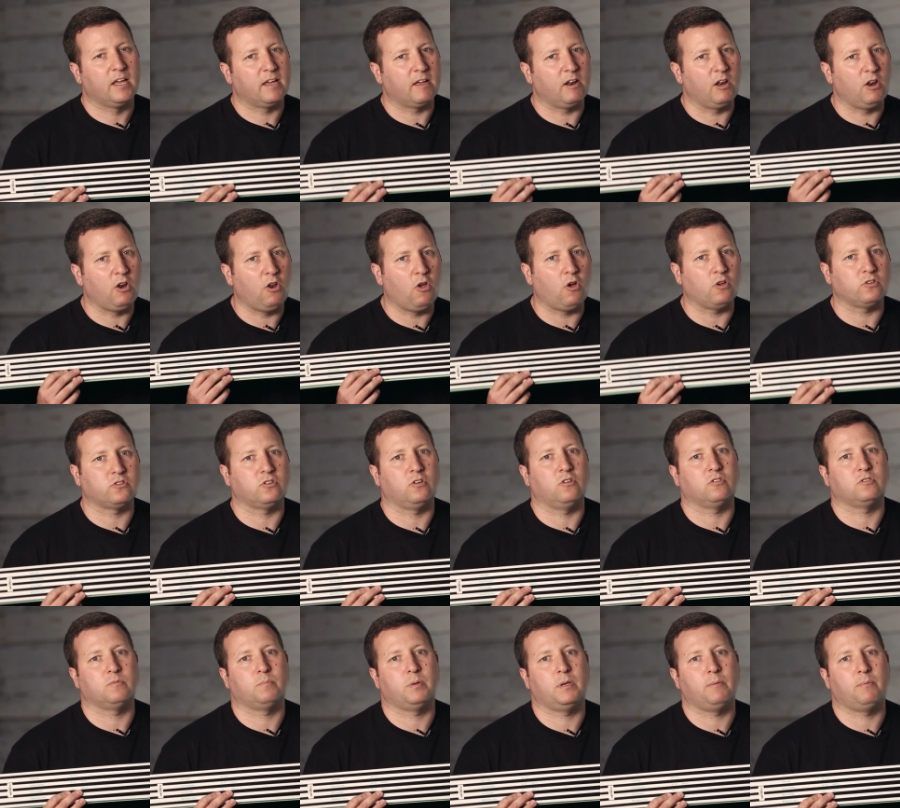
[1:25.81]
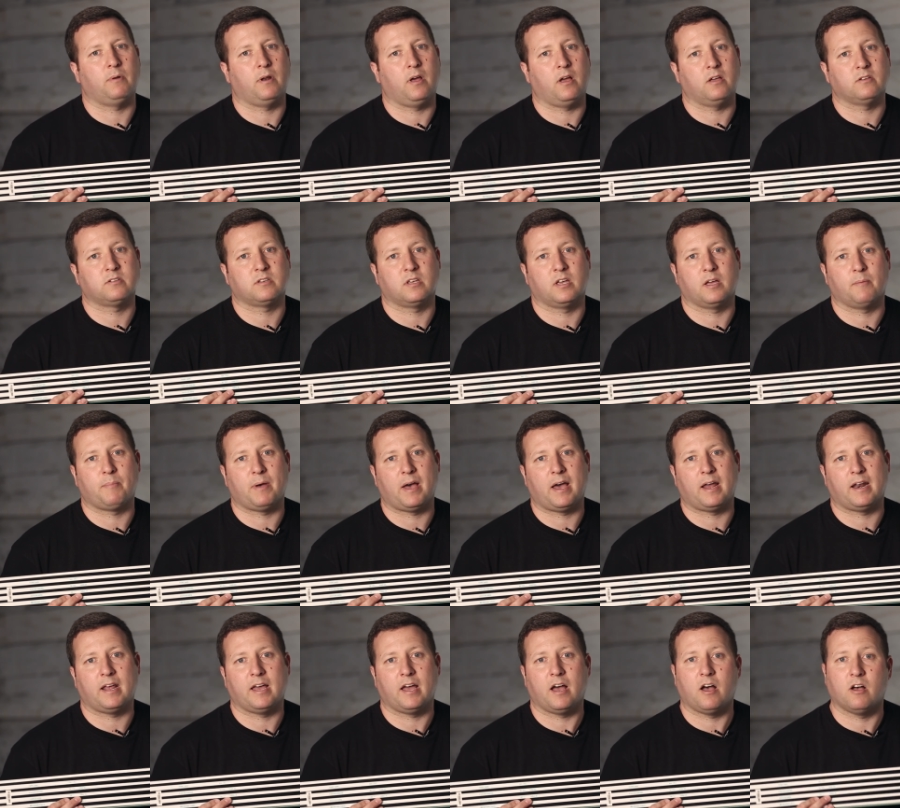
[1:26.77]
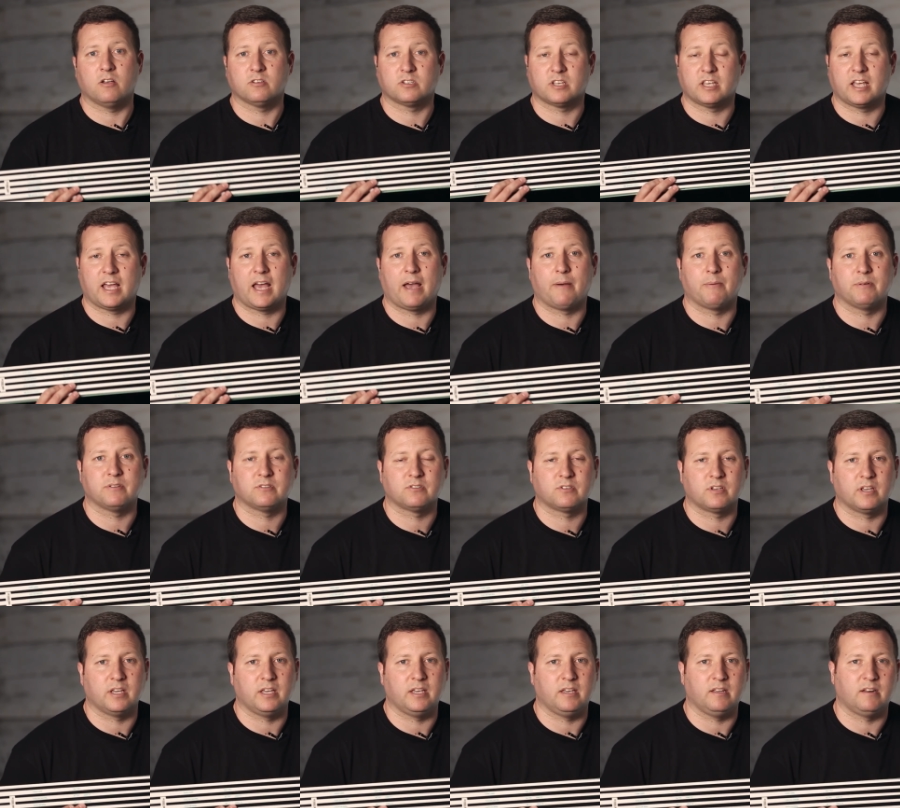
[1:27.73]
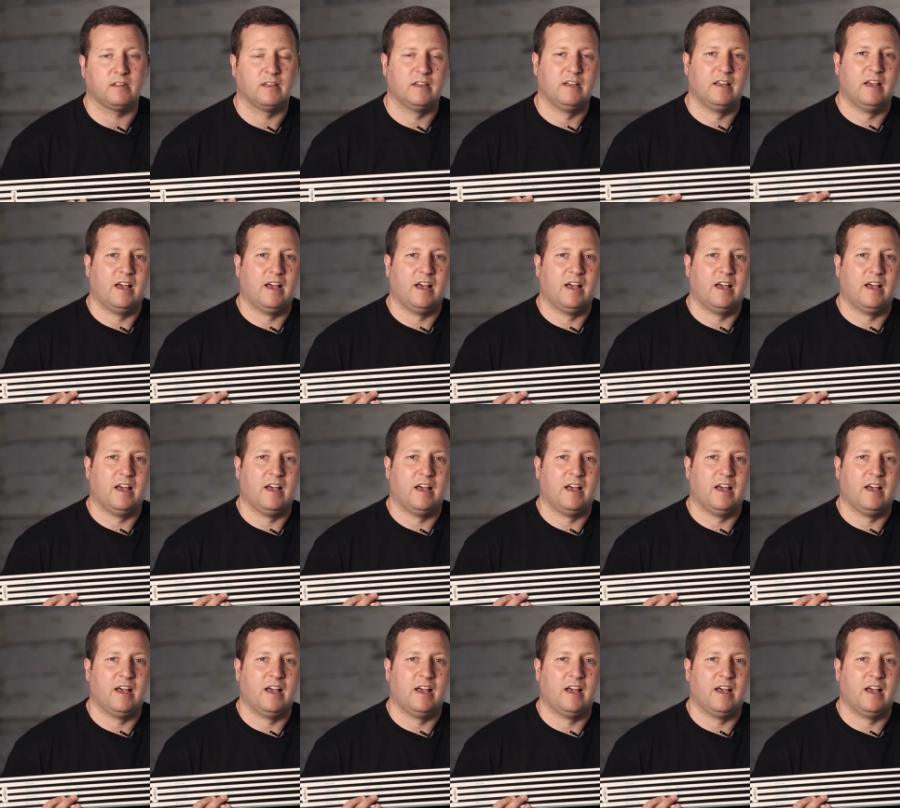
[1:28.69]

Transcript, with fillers: Lots and lots of people asking about it, asking how it skied.